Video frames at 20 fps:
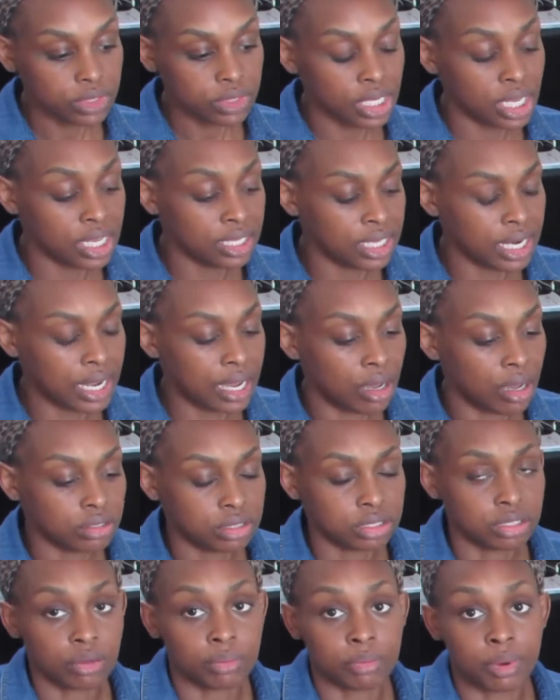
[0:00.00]
And then I
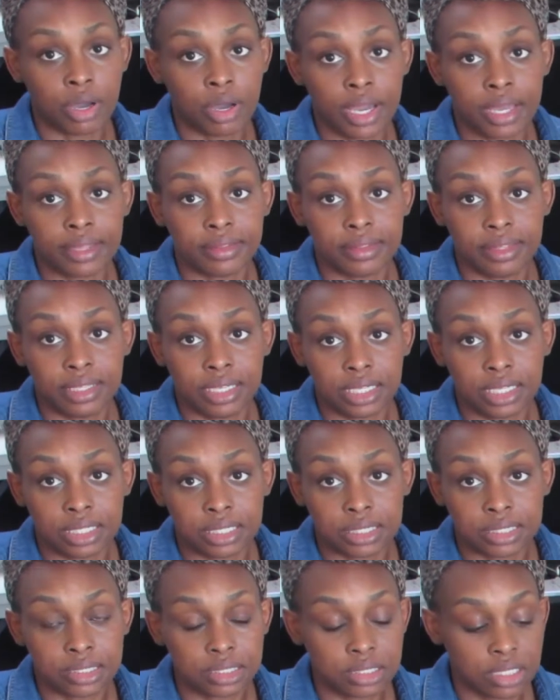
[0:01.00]
also bought
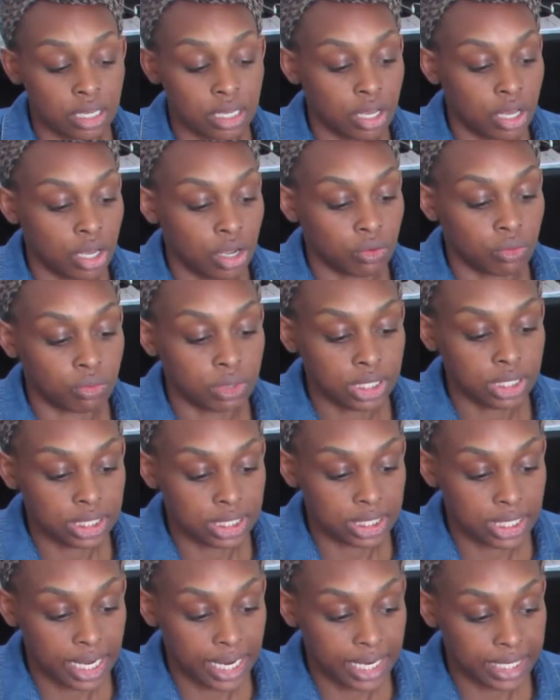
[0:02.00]
this really
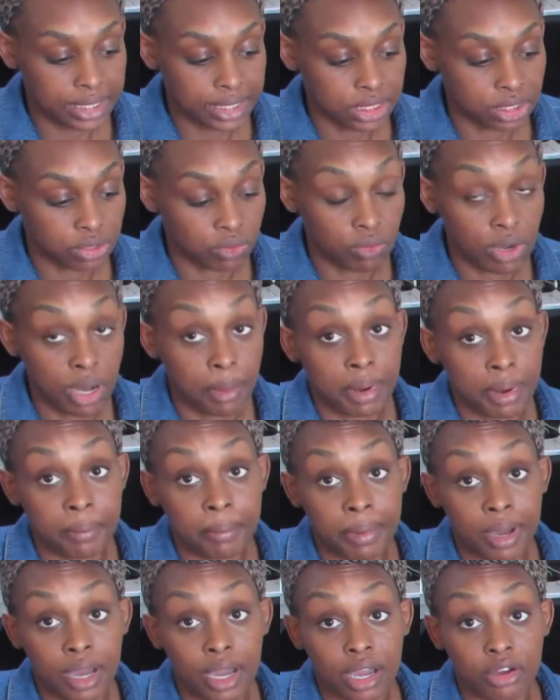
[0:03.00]
nice ceramic
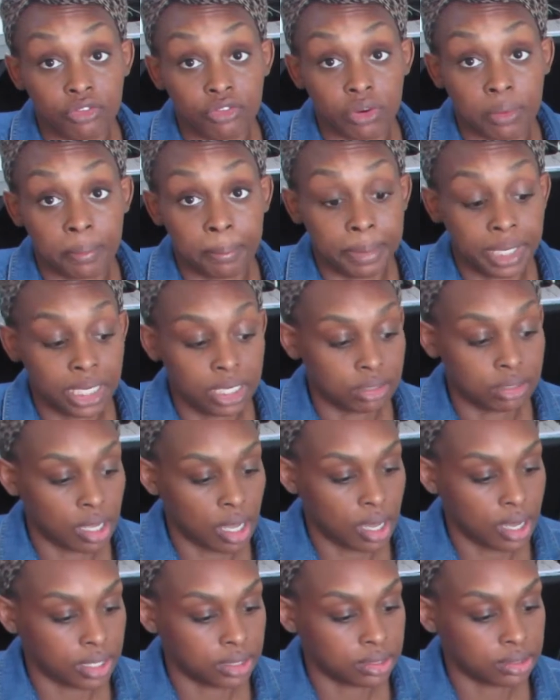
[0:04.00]
pot from Big
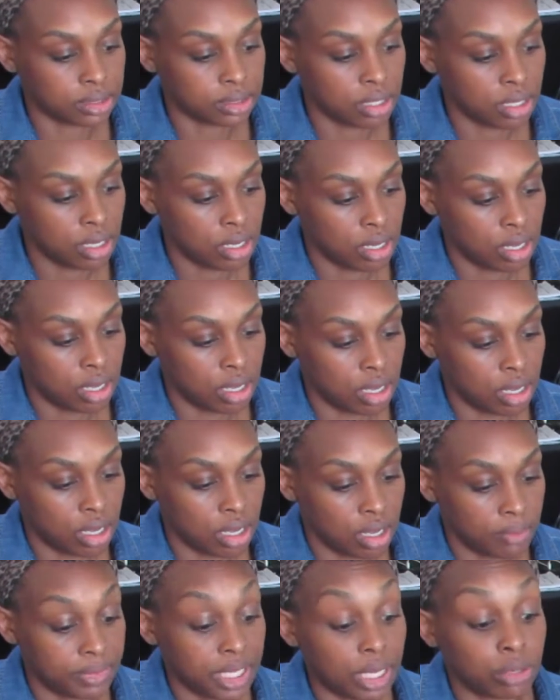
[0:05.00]
Lots
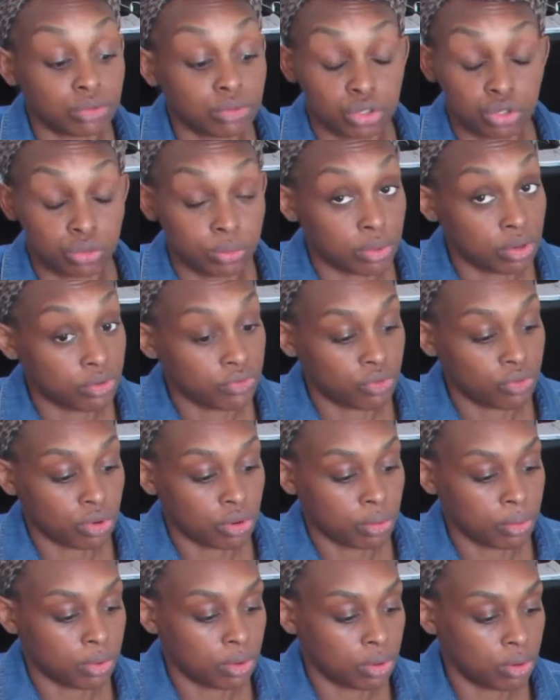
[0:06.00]
that was super
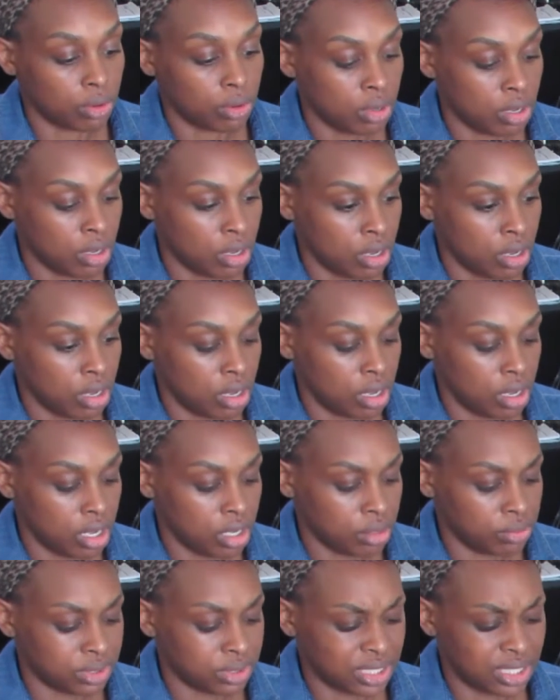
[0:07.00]
affordable.
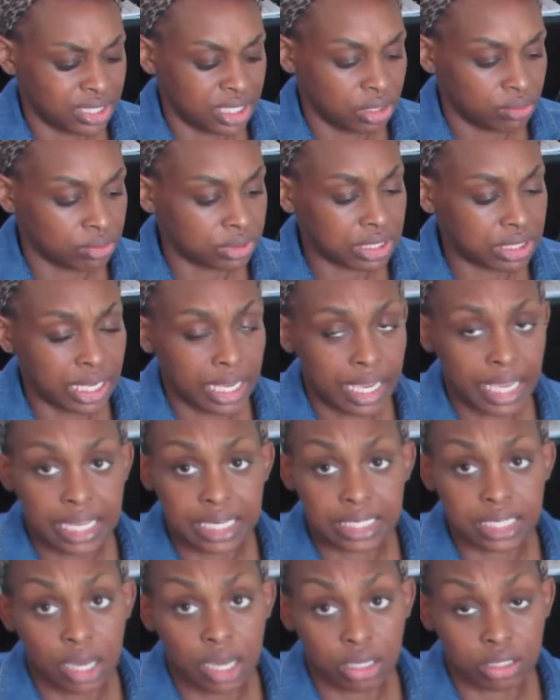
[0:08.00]
I think it was like
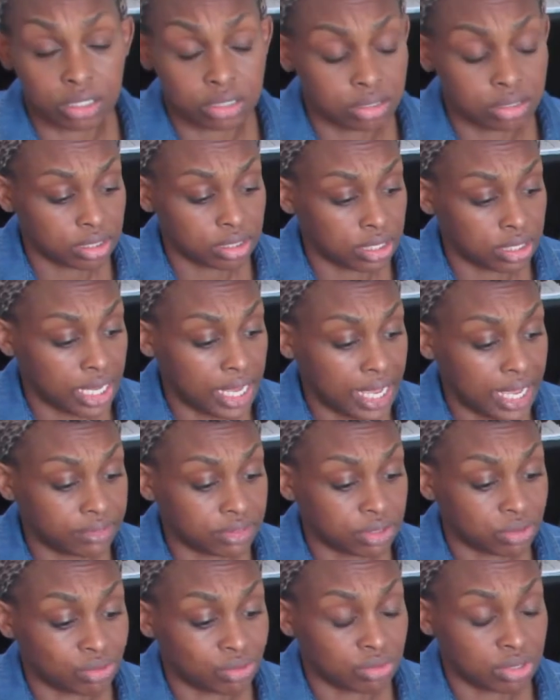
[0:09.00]
$8. They have
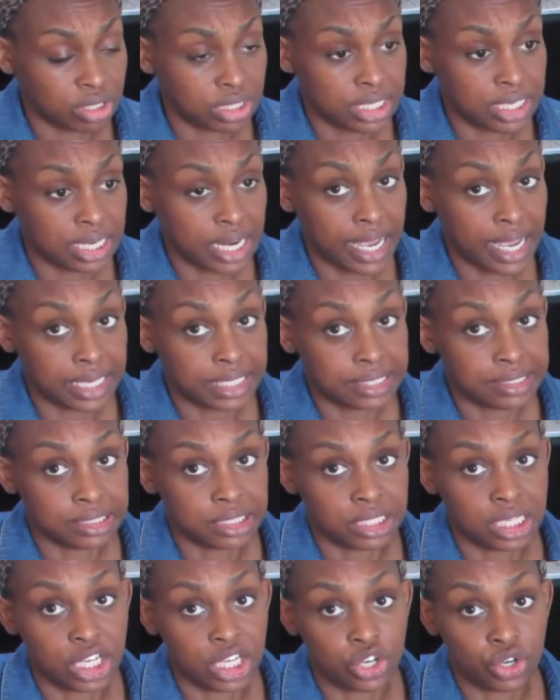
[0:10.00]
some really nice
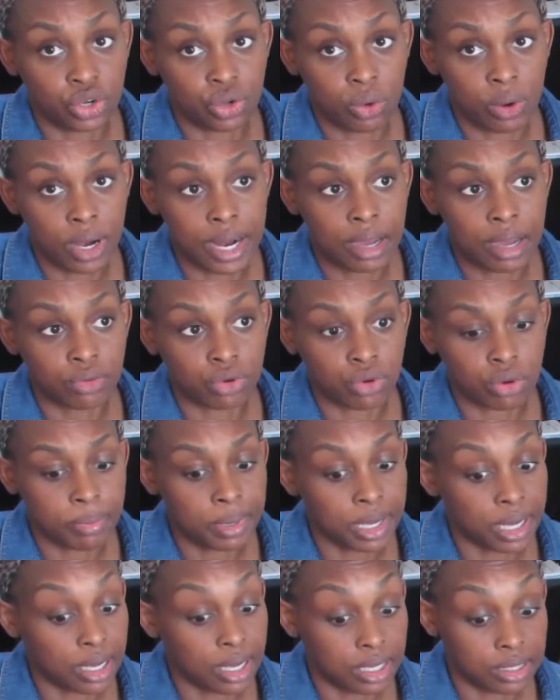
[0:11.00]
indoor outdoor
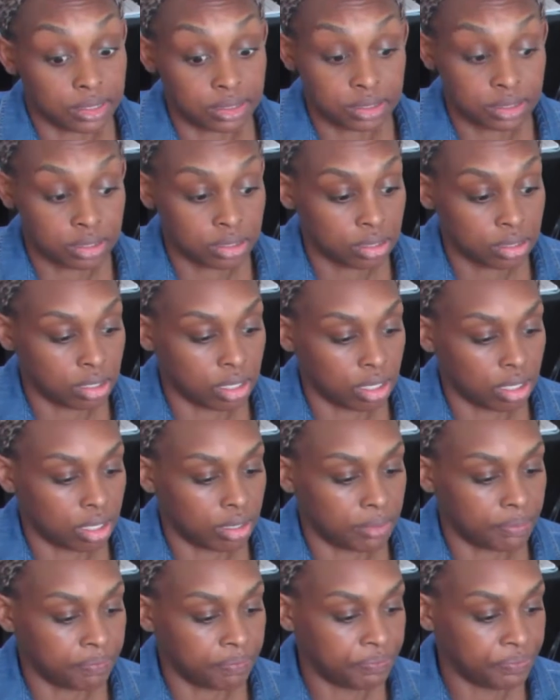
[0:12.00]
pots.
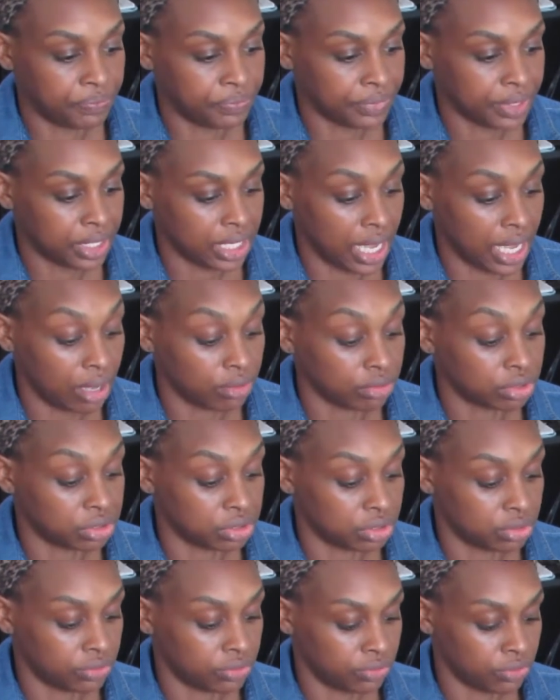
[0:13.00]
I
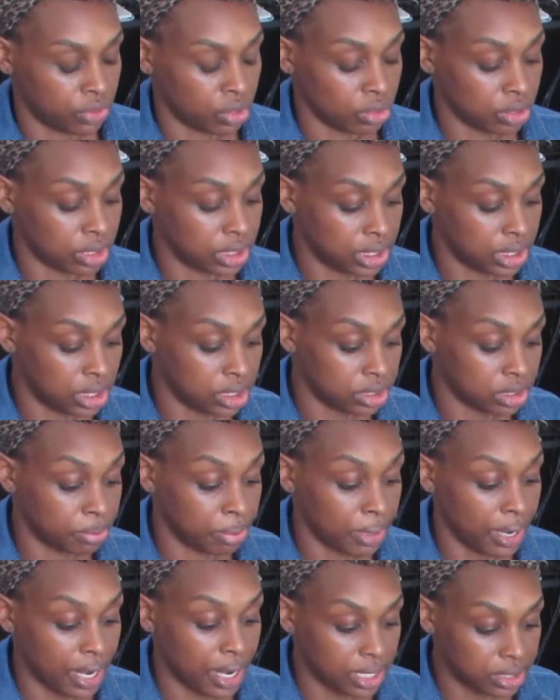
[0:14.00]
was thoroughly
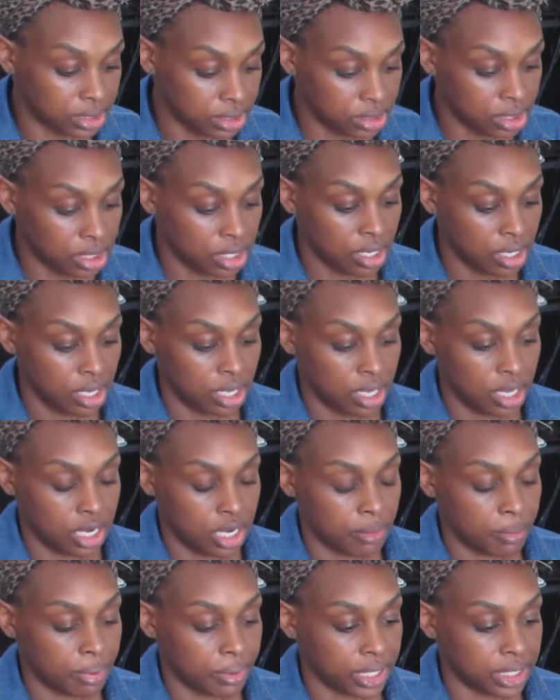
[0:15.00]
surprised,
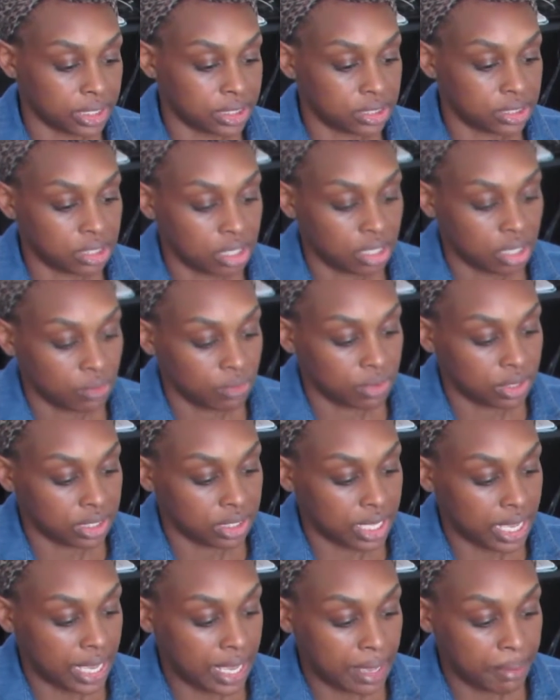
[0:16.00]
impressed with
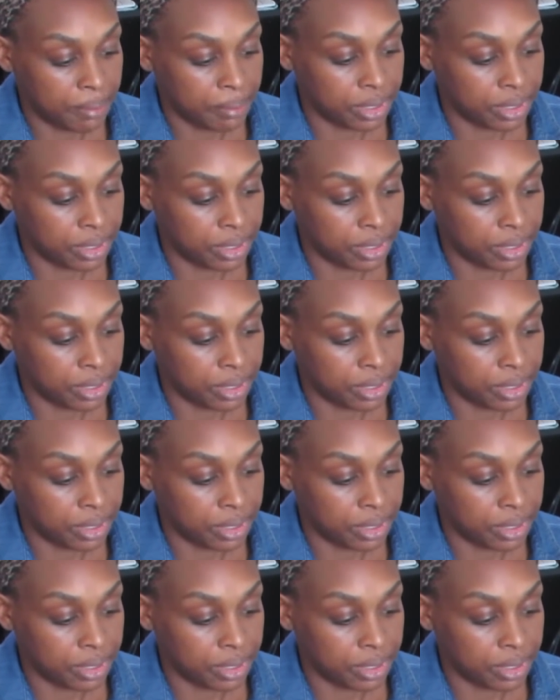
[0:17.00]
that.